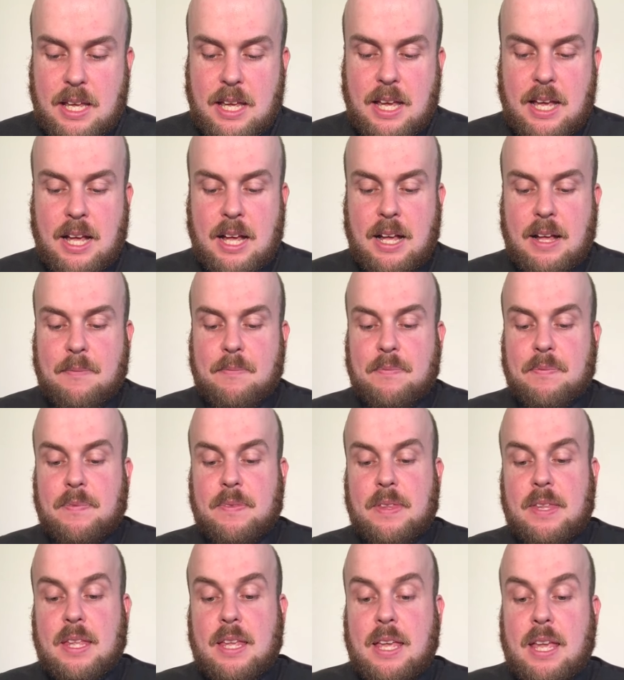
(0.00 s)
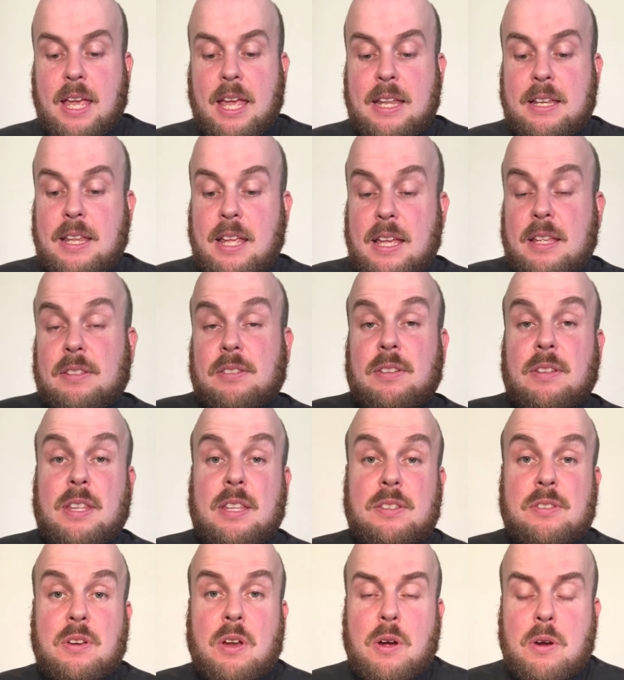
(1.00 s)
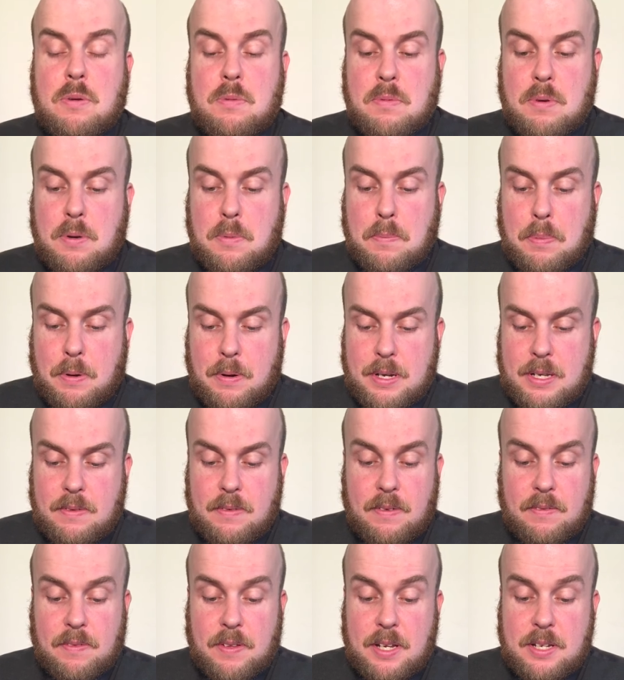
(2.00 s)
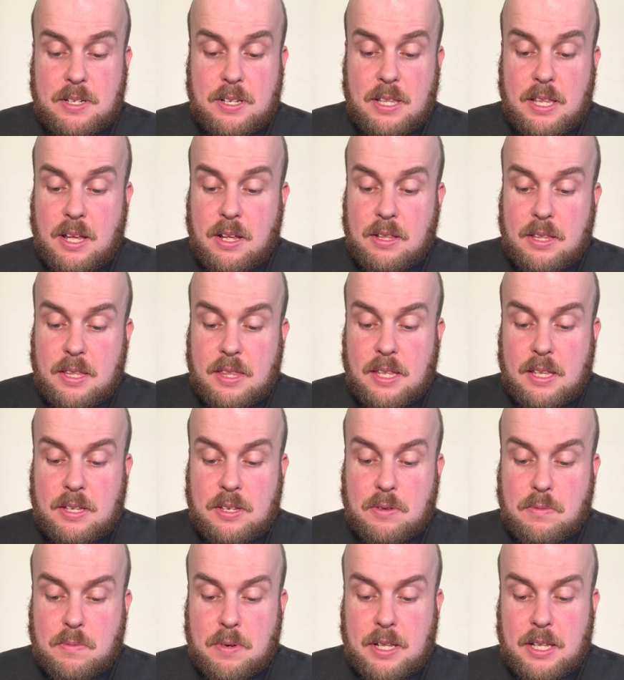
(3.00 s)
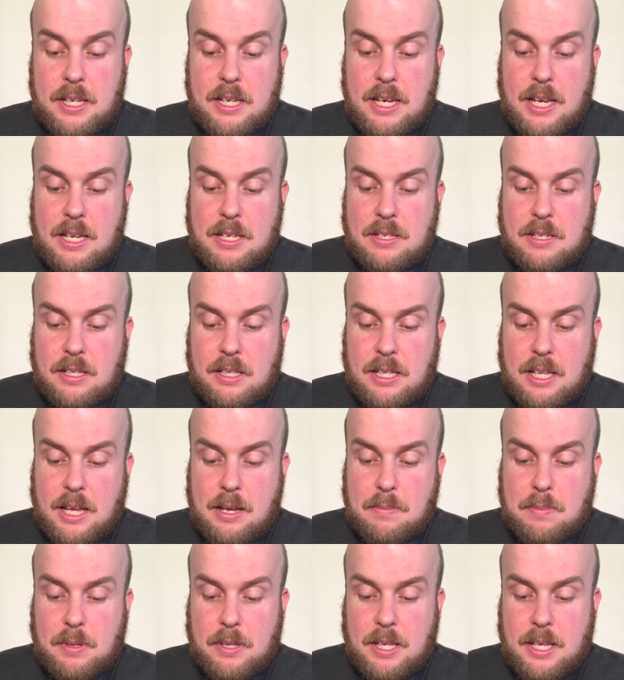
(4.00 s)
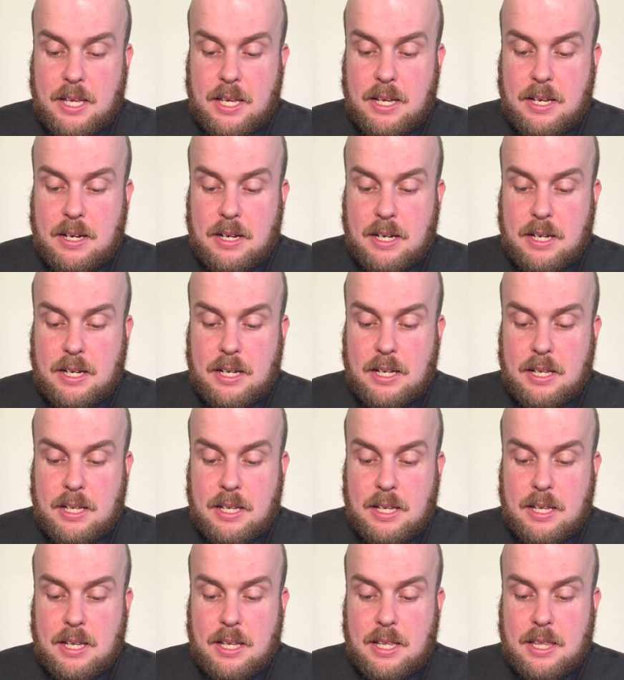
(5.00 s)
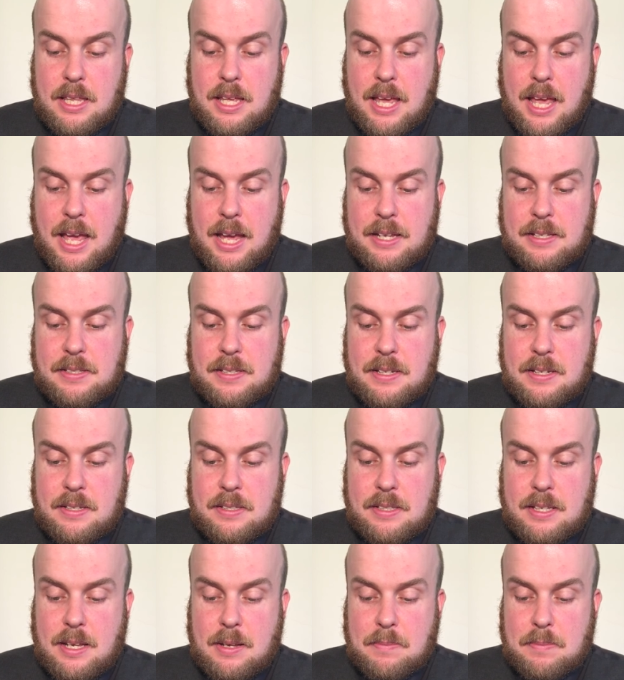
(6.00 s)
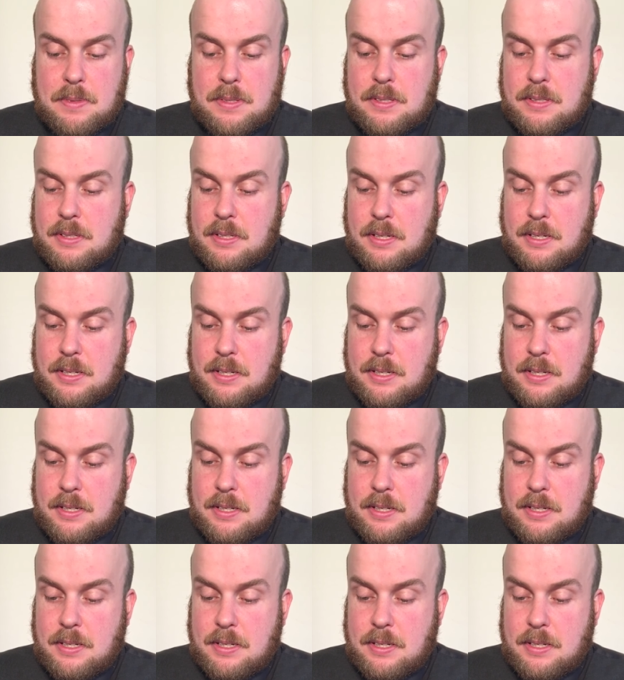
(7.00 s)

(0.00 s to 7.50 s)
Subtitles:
And yes, so there's no real point of inflection. The only things you really need to label here are the x-intercepts.